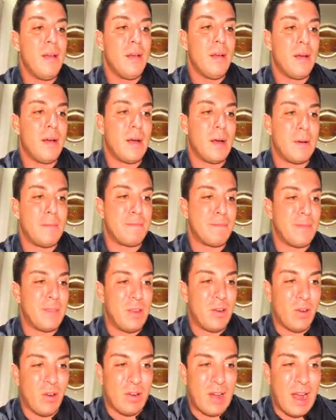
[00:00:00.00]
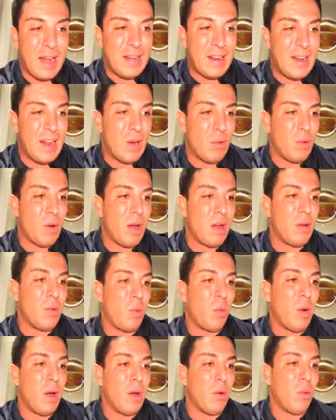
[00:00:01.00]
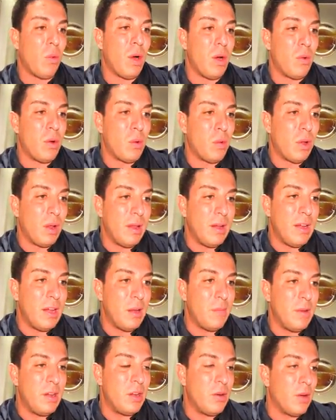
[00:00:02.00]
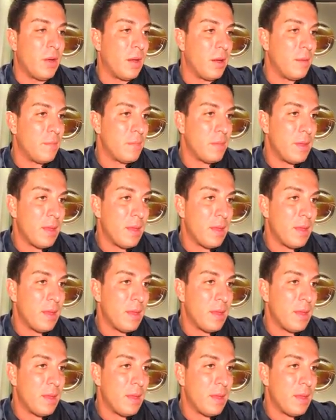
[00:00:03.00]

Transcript: uh, you know, a 90 day run, what, what we really need to be doing.